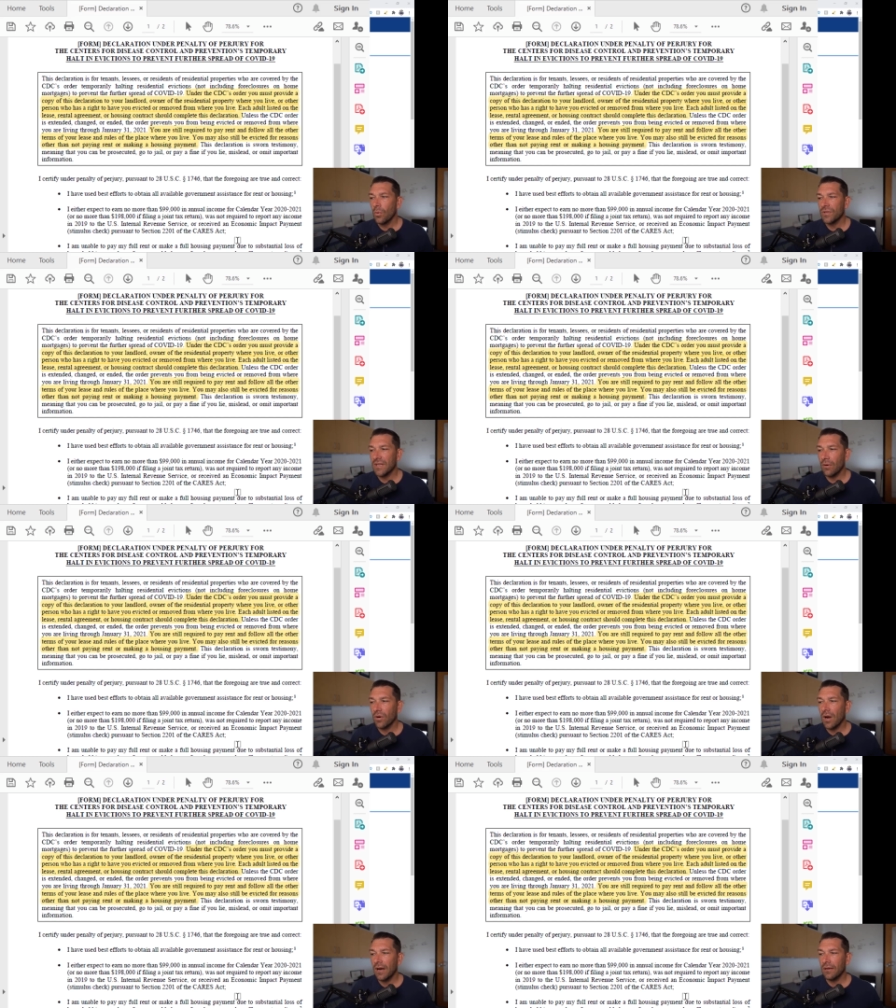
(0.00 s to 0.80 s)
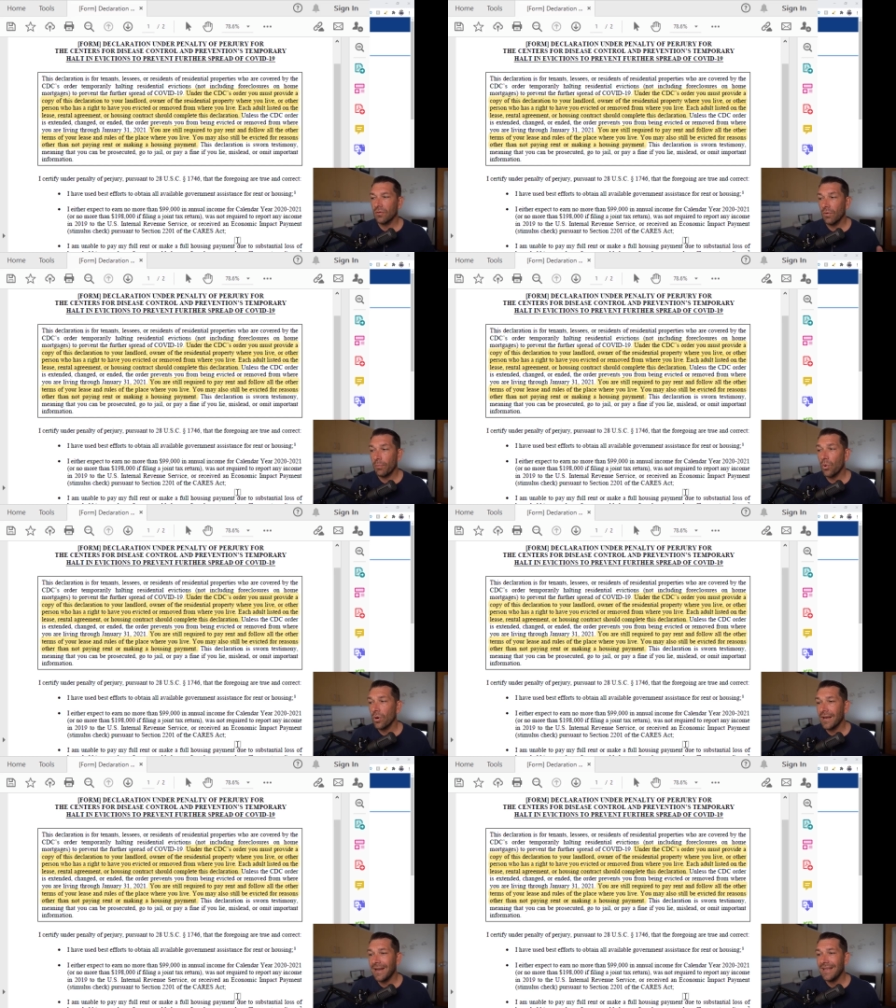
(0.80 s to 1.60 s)
Was not required to
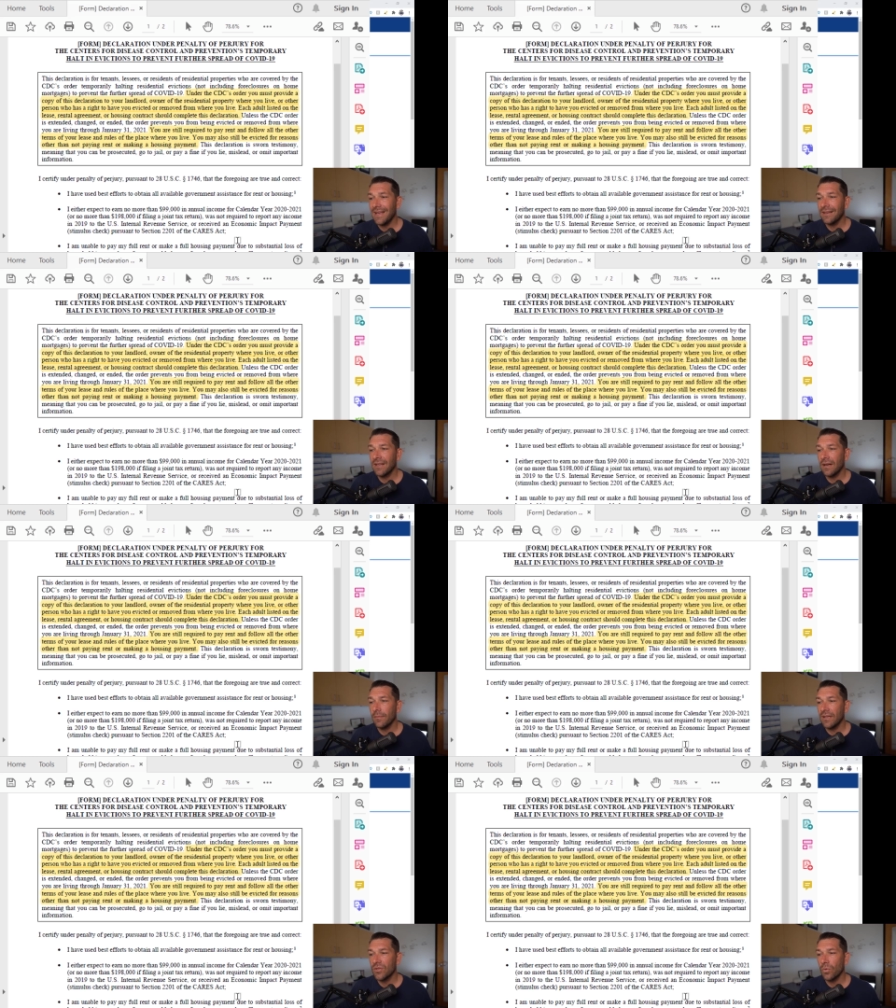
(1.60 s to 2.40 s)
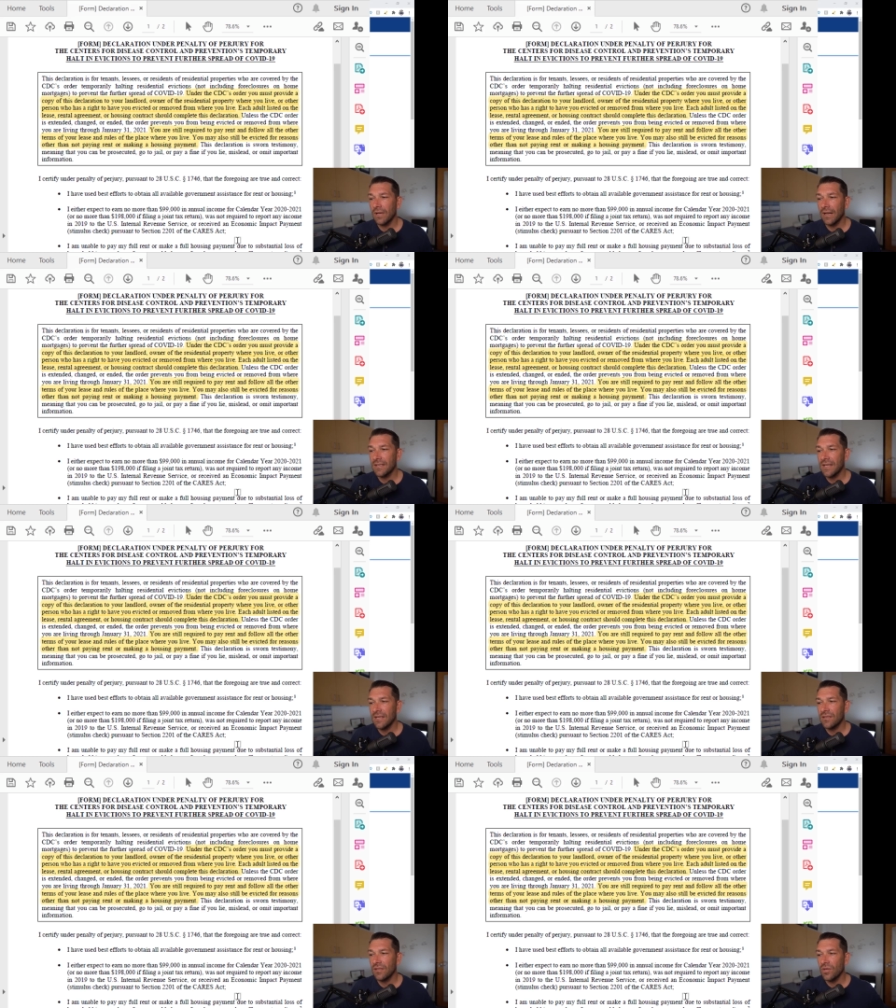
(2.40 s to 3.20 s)
report any income in
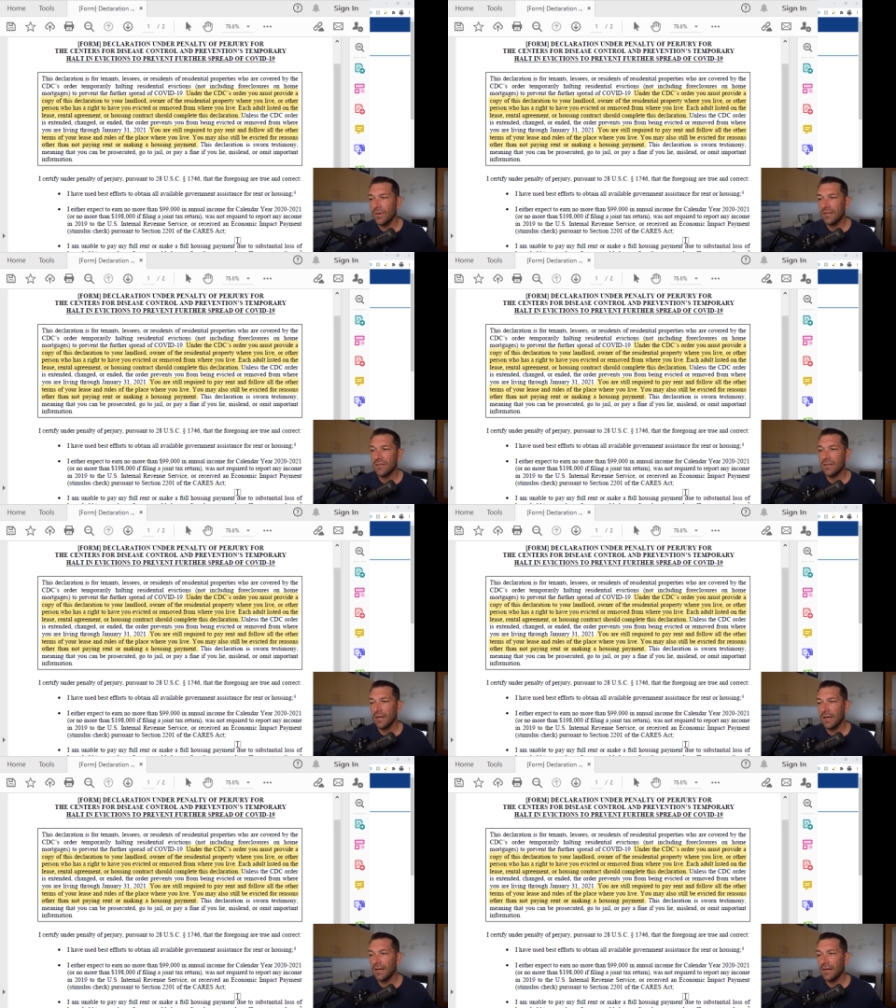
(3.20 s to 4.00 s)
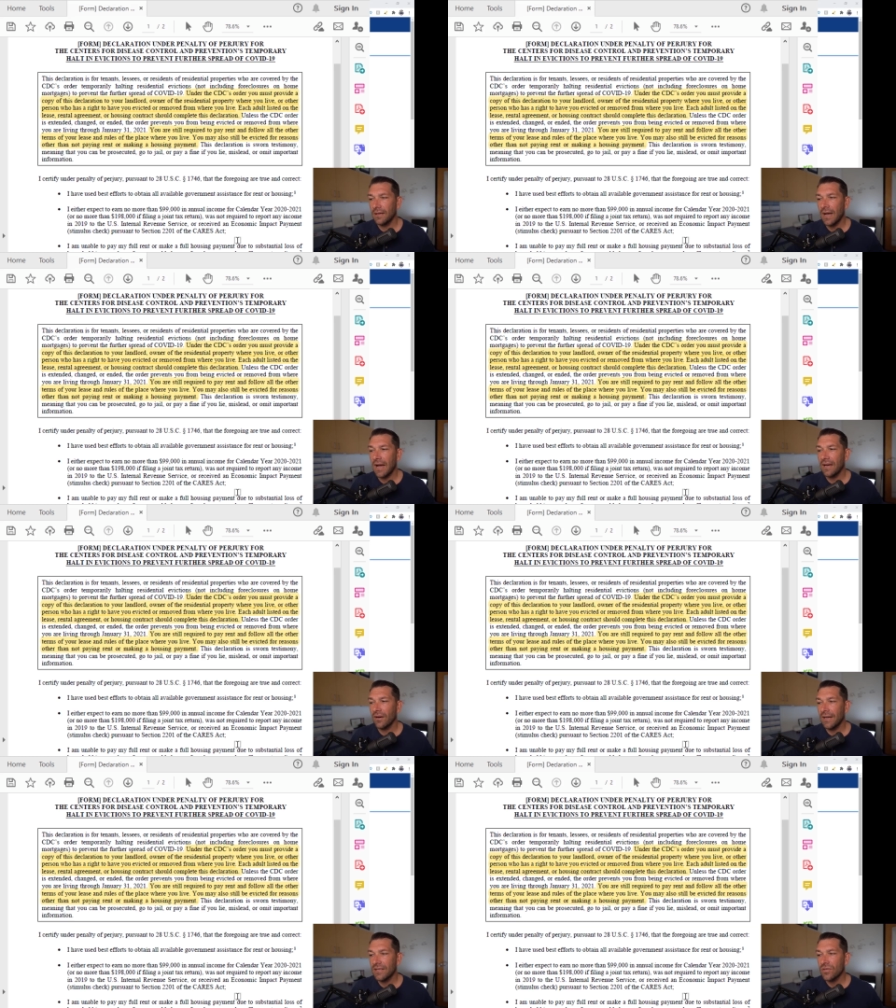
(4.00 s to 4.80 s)
2019 to the U.S.
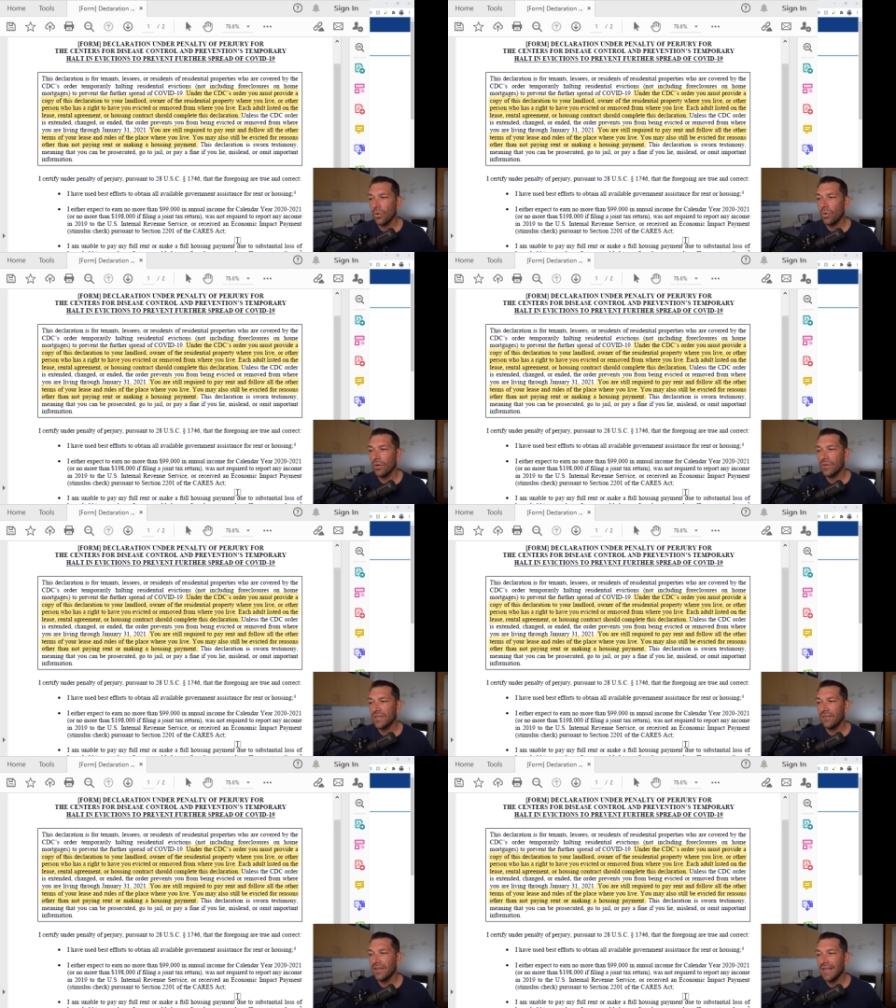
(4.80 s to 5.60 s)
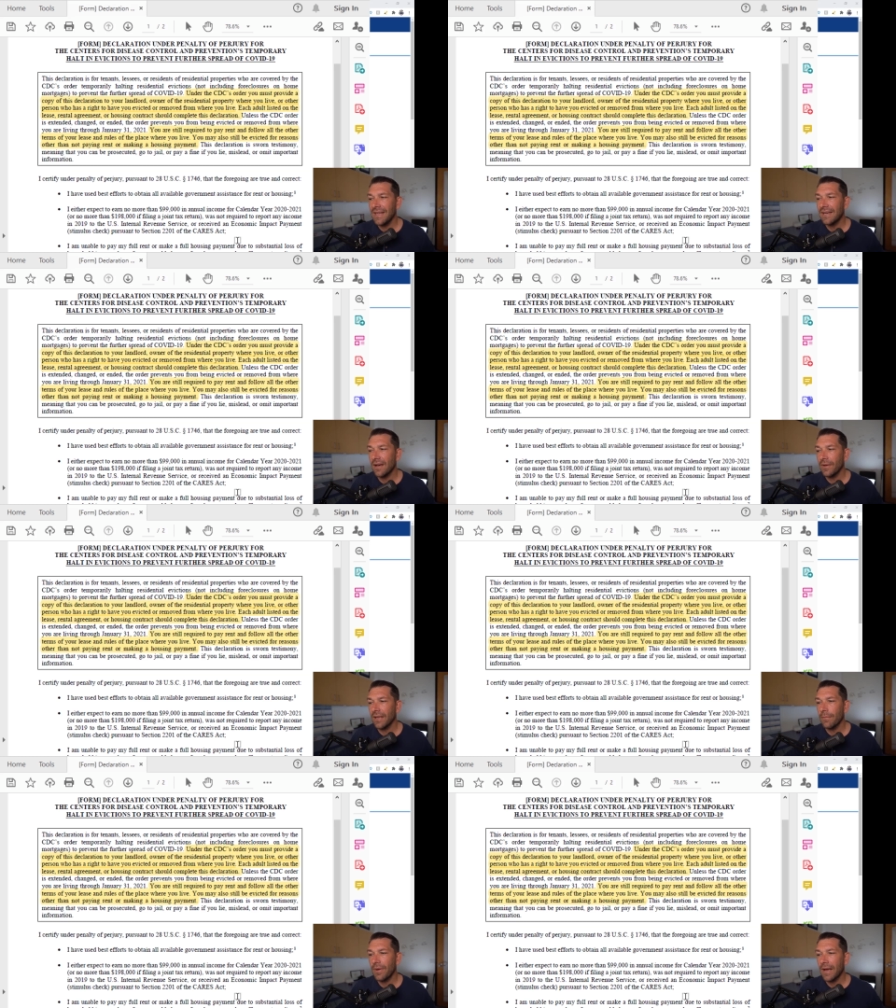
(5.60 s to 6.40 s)
IRS or received an economic
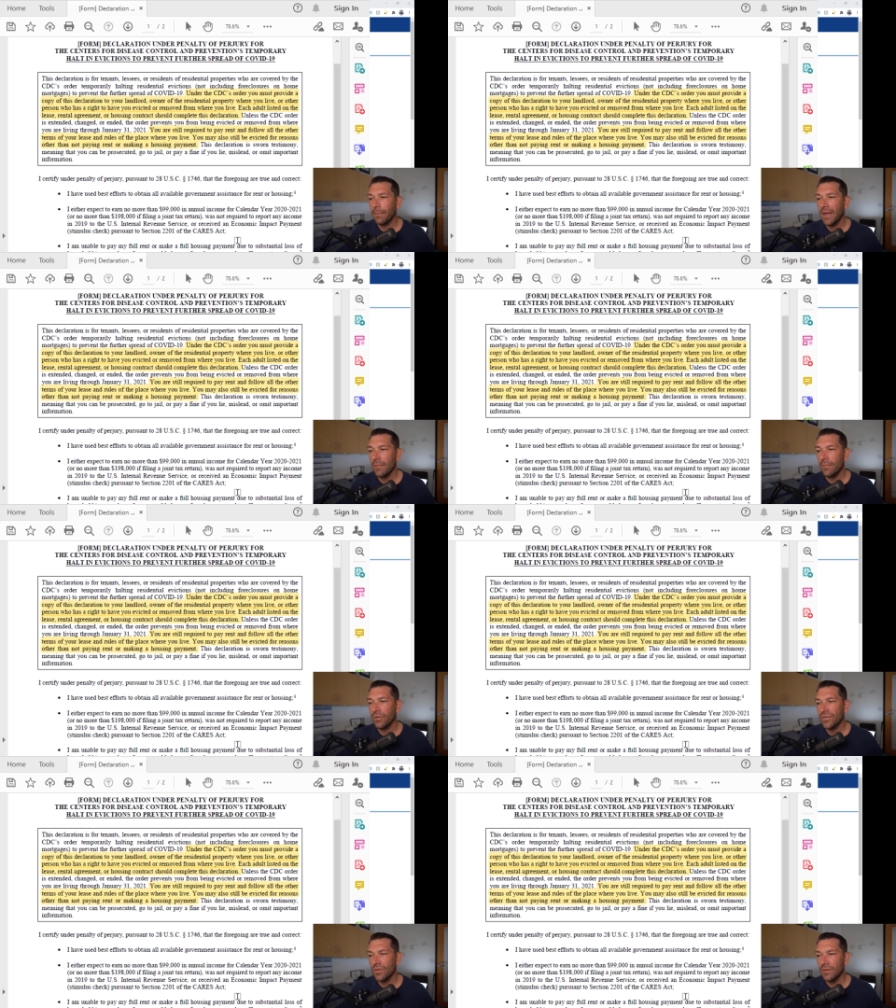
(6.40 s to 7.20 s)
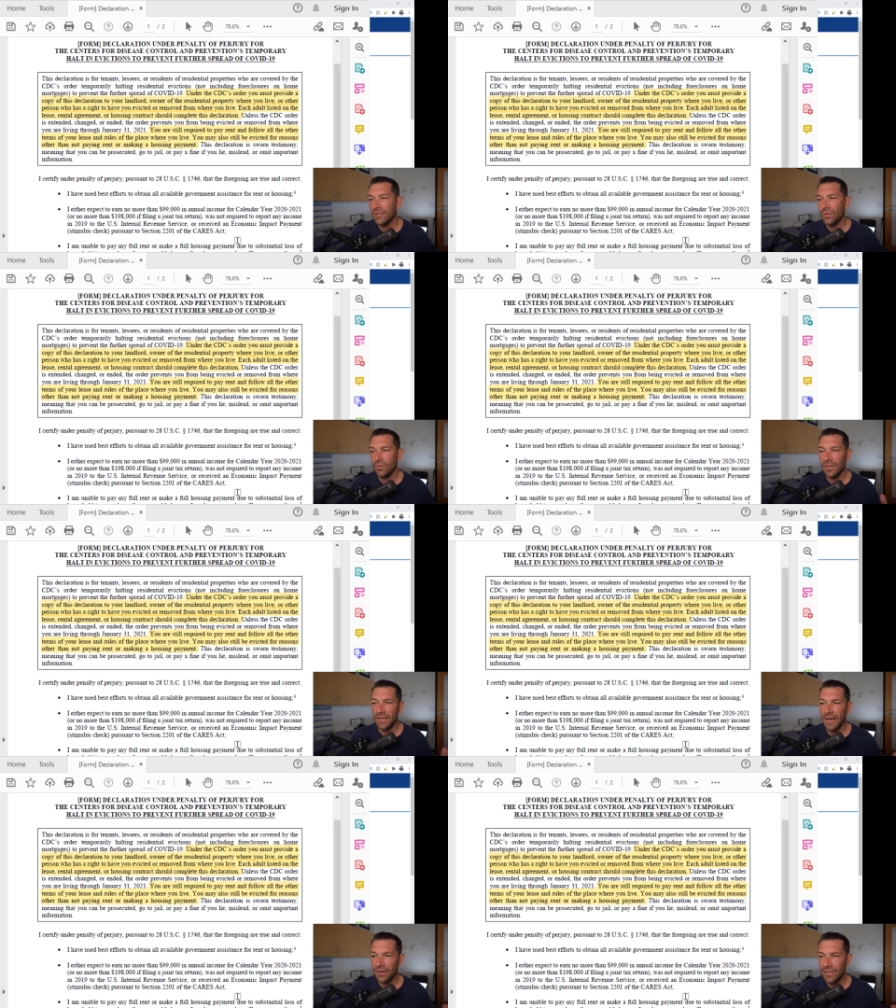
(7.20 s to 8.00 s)
impact payment pursuant to the
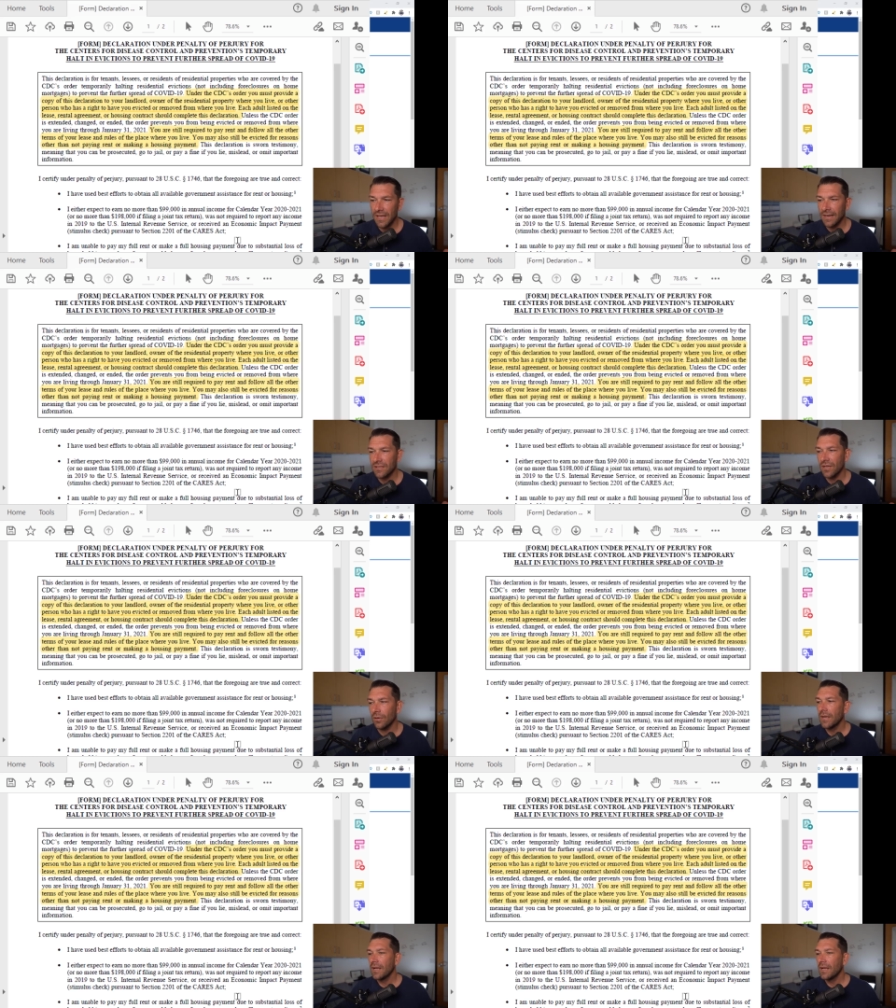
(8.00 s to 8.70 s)
CARES Act. So